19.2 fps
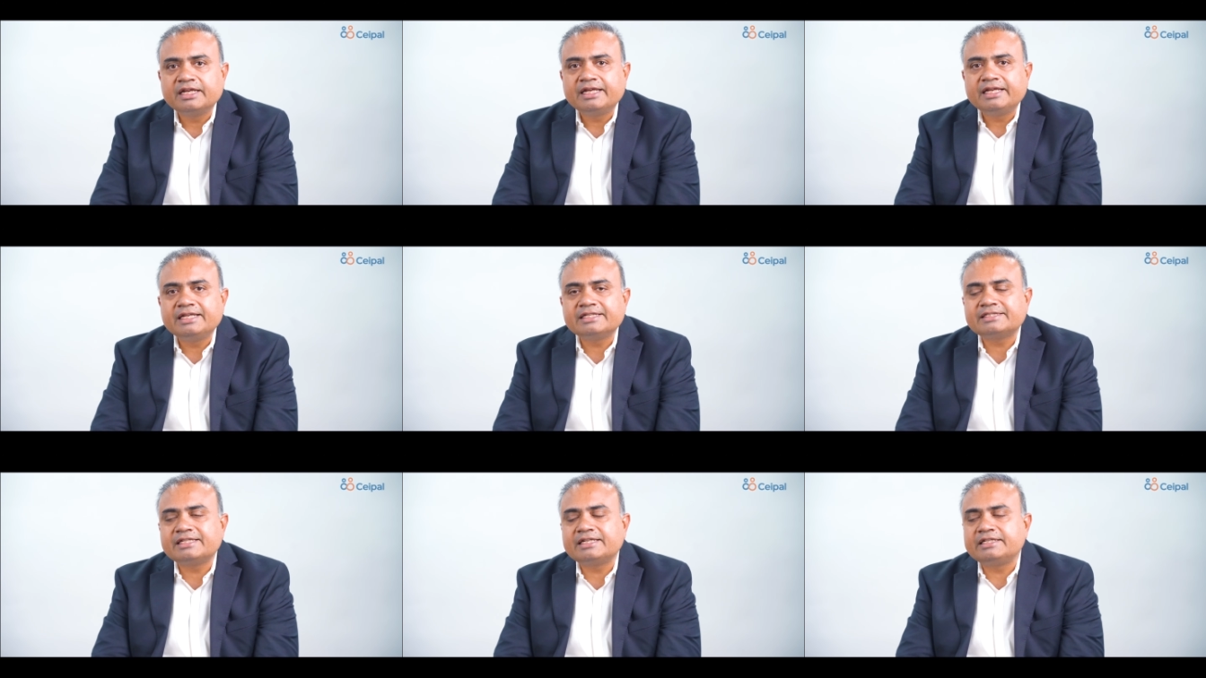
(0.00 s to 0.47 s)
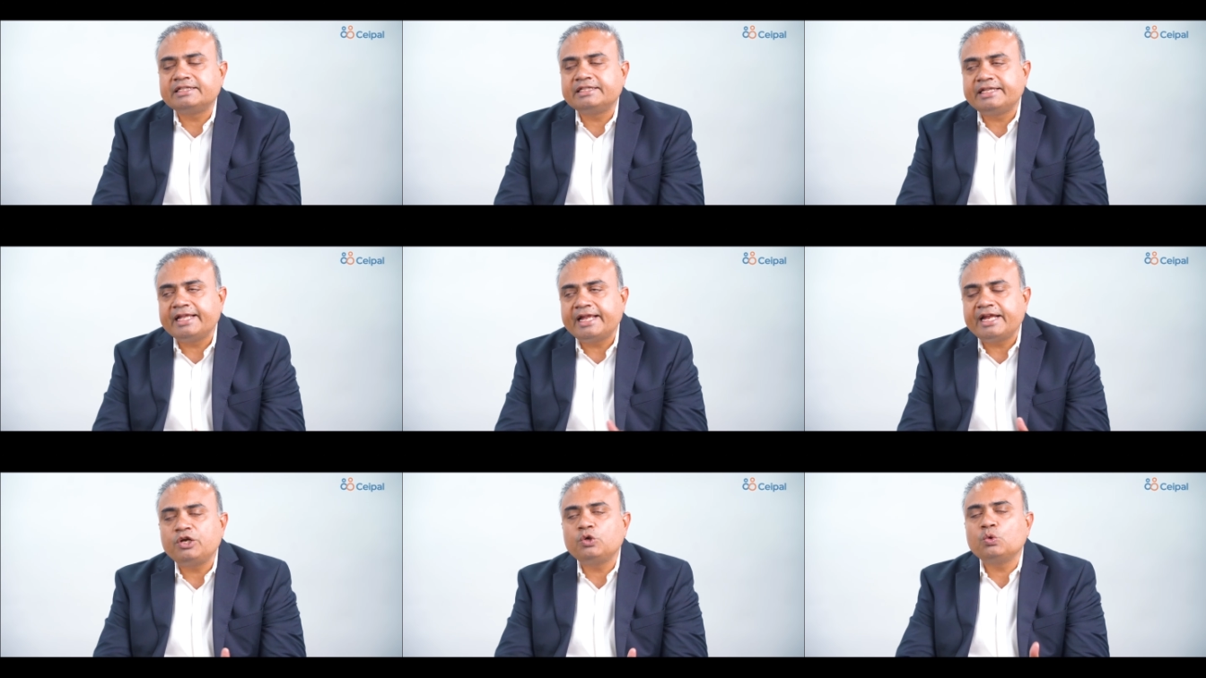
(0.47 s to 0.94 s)
is that
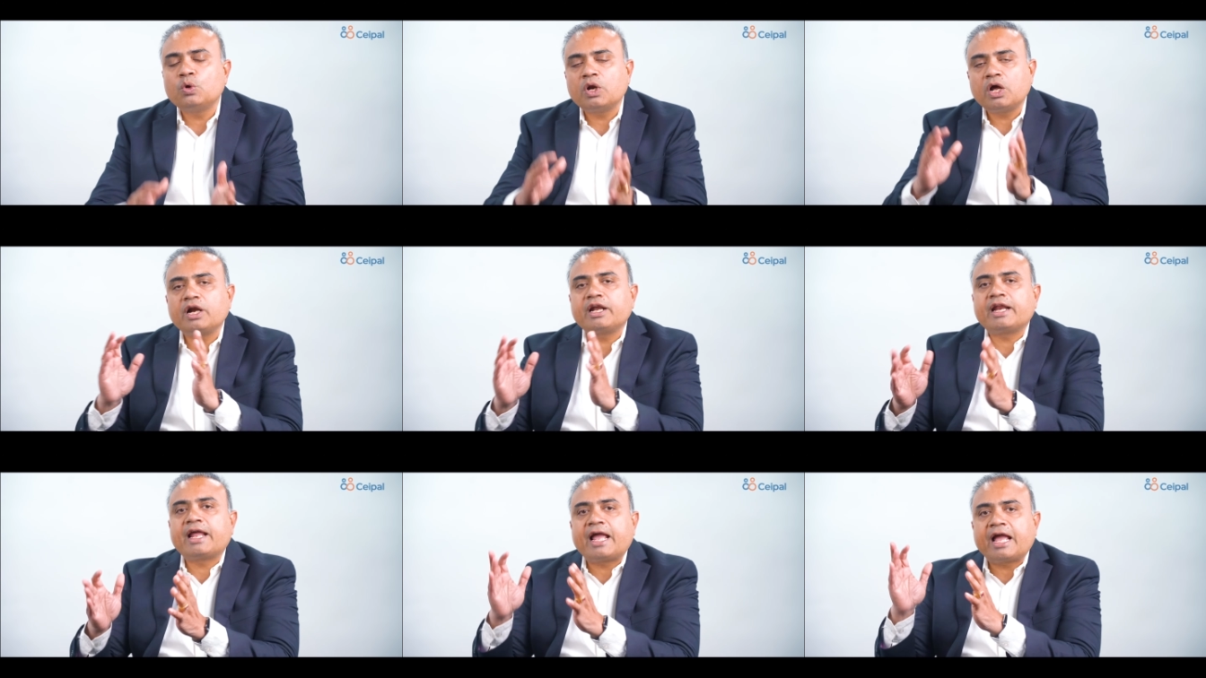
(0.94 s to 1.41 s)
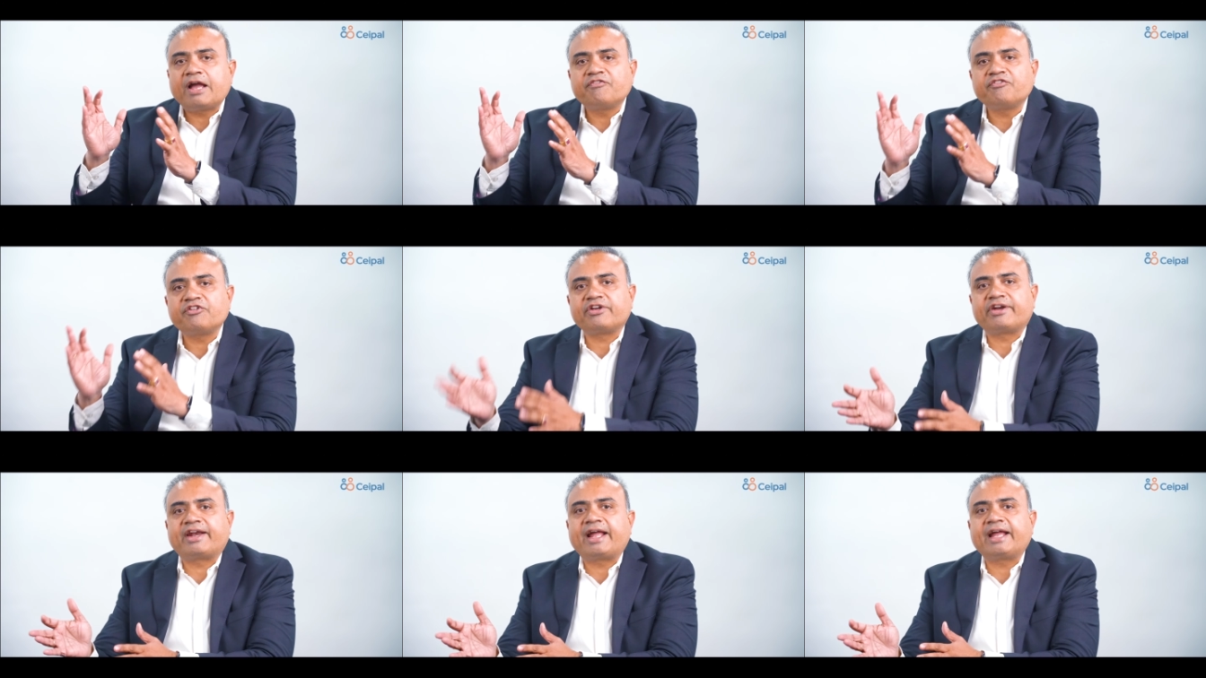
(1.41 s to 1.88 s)
they do not have
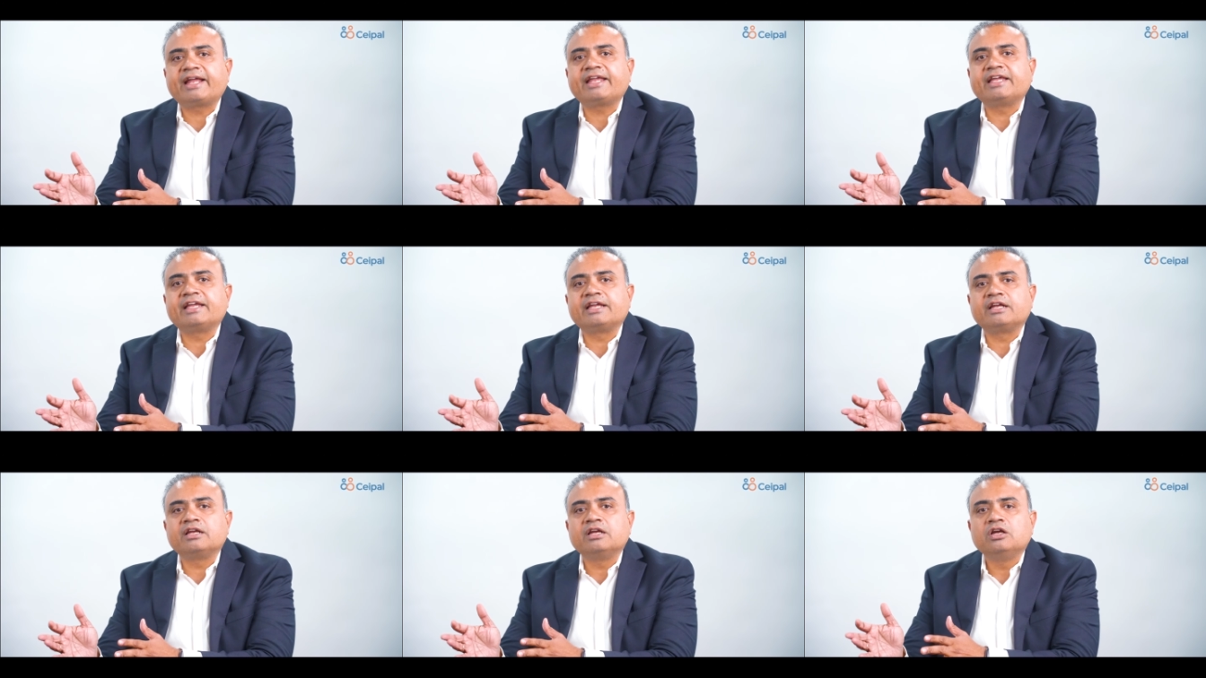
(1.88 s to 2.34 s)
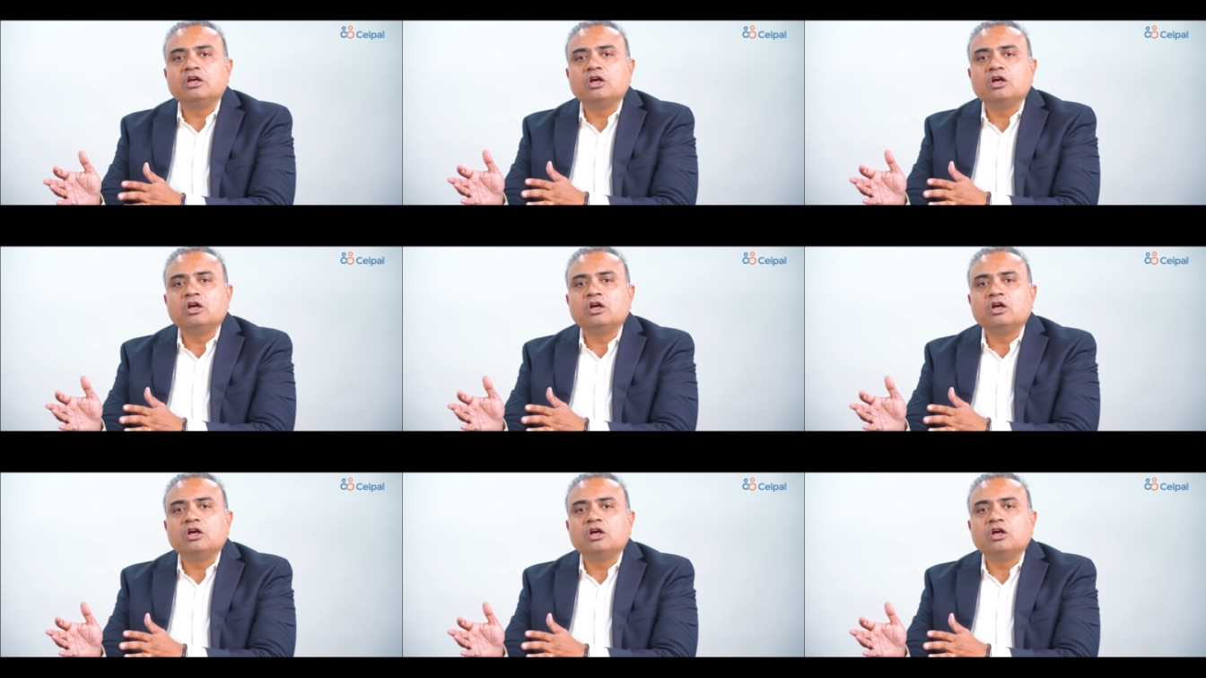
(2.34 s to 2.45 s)
tracking